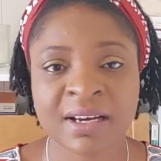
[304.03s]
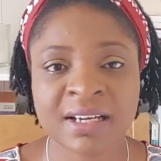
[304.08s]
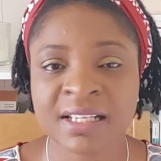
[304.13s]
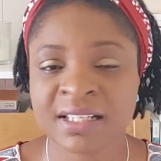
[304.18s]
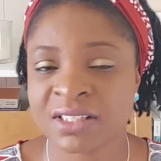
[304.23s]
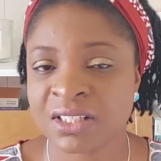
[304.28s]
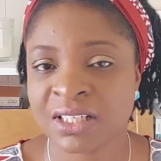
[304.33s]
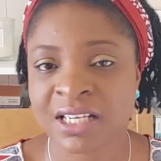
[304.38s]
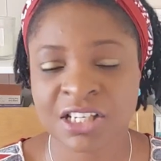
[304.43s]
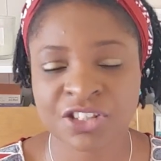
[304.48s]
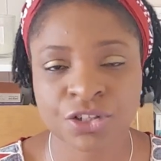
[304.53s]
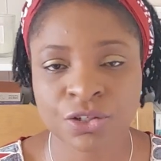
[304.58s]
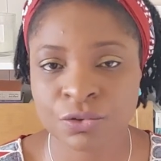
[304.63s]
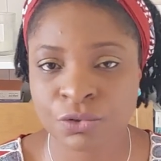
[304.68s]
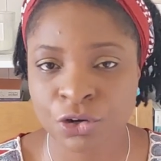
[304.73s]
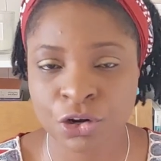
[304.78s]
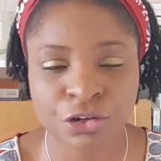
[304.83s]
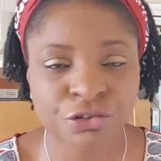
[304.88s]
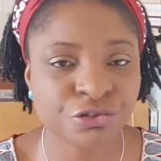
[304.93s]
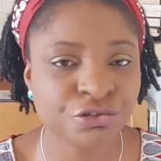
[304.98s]
an
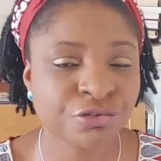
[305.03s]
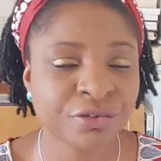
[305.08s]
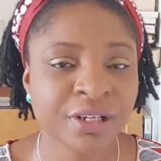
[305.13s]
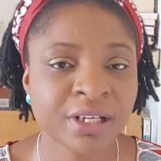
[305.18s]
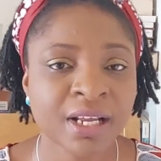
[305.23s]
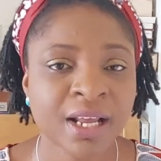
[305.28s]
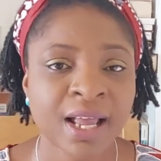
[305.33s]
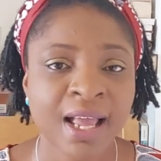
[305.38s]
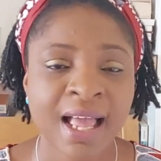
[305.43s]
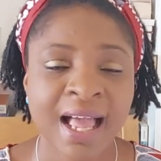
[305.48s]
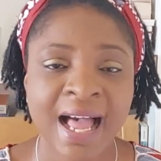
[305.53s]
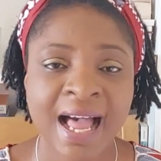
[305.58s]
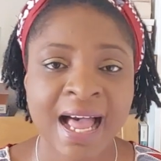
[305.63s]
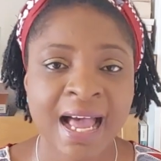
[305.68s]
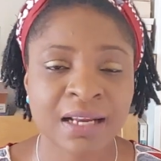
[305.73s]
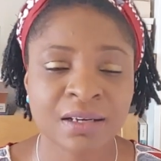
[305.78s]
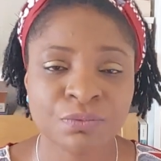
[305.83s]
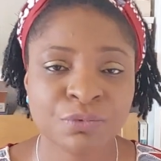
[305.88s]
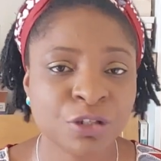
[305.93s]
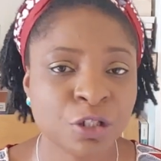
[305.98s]
international country
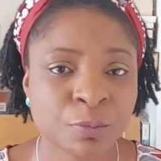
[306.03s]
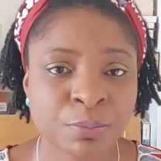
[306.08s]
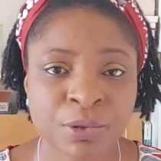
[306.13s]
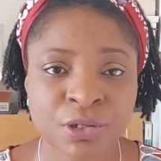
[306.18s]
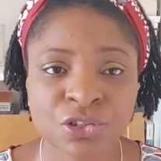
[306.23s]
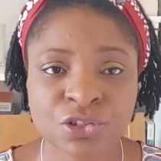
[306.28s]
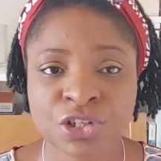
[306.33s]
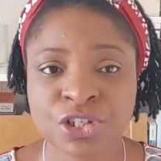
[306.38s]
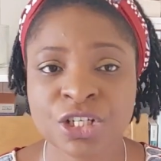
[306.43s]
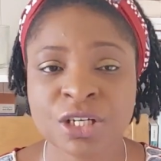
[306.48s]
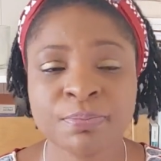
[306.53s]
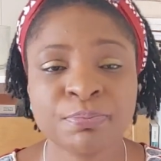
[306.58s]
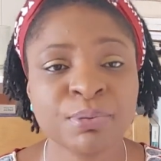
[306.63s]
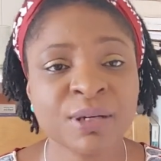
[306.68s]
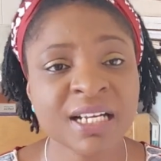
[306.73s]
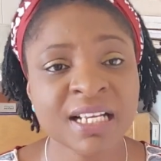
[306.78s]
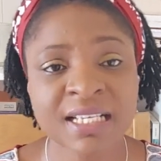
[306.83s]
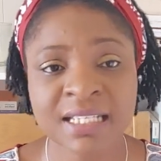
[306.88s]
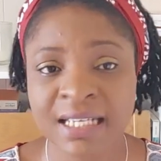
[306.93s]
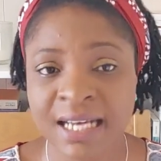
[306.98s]
and with sponsorship,
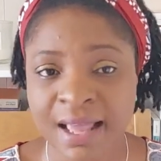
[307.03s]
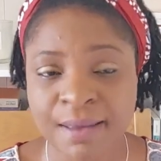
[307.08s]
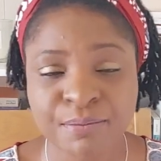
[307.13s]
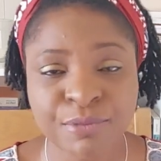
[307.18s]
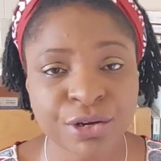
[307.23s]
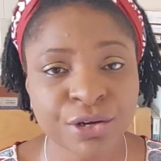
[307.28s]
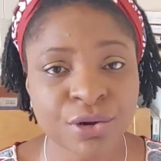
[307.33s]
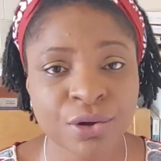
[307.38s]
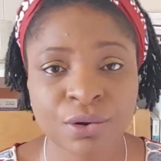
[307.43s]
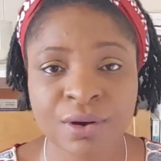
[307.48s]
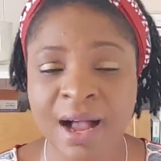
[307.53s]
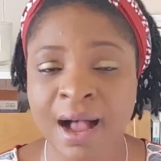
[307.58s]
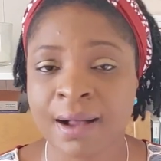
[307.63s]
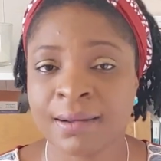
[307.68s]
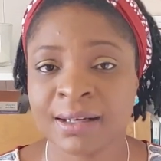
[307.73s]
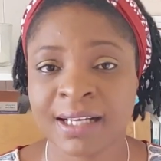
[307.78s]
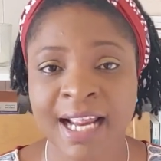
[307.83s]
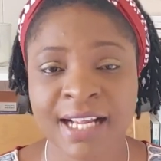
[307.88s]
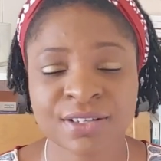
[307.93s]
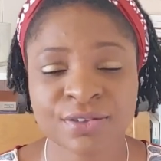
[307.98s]
please let me know. I
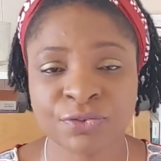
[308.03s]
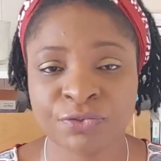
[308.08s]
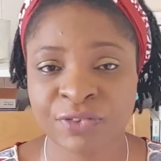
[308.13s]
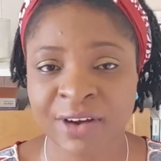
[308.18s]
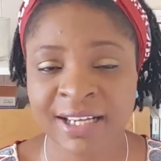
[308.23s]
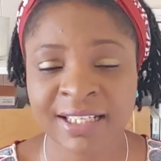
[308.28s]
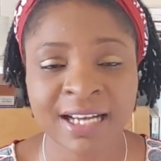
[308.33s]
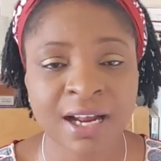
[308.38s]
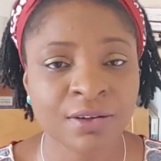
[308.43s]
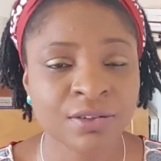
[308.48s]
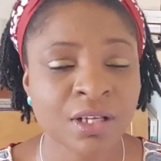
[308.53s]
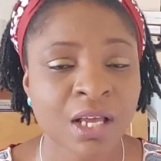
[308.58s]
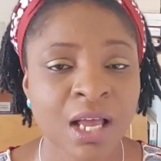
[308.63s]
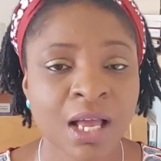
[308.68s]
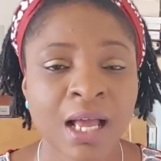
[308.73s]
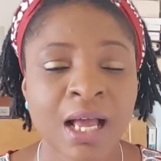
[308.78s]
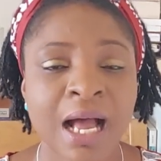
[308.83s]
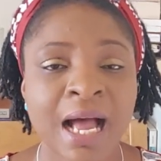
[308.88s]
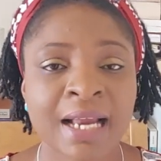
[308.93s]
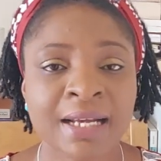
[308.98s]
would like to find out
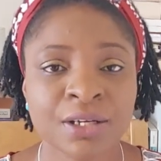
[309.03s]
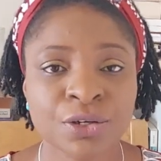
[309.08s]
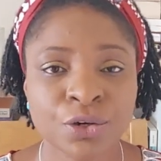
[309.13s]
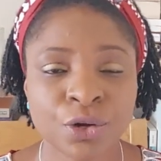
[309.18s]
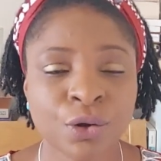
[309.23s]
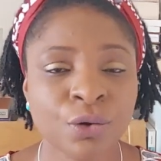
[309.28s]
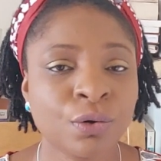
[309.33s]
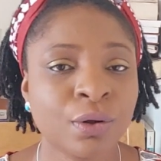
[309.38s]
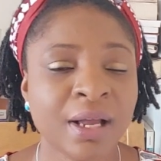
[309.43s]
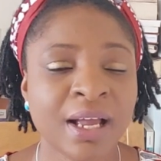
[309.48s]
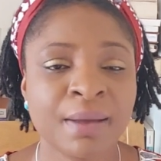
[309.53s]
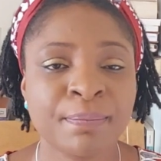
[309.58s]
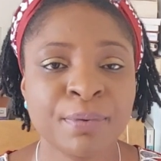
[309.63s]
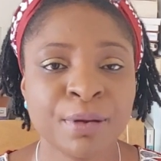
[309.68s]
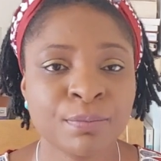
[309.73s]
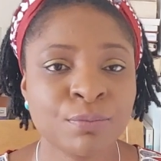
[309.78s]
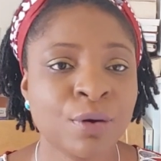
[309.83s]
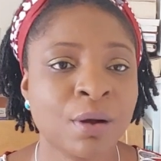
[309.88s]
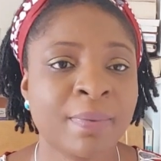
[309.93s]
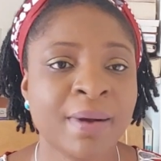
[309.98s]
and know a
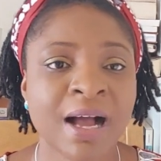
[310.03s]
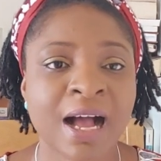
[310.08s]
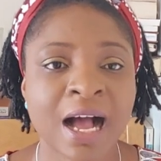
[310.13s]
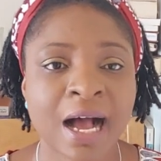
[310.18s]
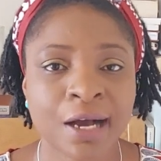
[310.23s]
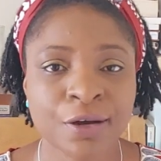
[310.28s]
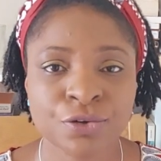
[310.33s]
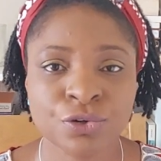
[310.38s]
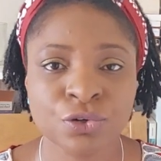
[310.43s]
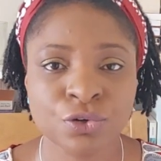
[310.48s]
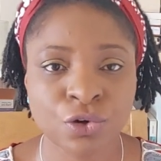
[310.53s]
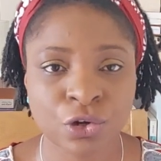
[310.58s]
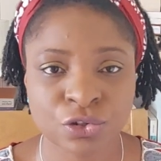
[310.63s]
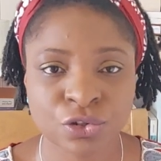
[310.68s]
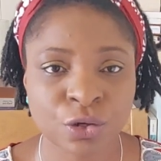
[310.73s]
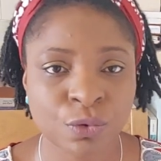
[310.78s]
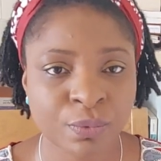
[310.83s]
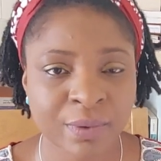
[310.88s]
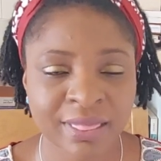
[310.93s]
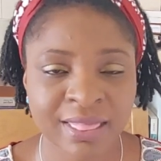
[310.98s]
bit more about how you
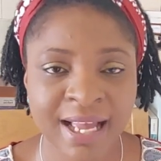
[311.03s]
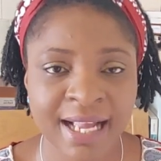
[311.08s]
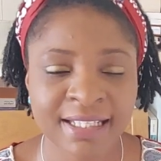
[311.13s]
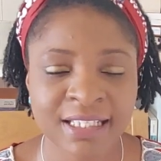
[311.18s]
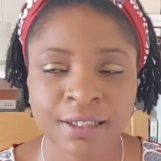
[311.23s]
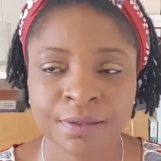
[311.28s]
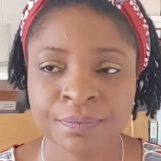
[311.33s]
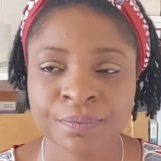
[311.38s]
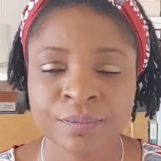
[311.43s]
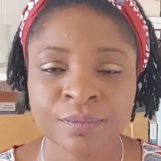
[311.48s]
got on with that.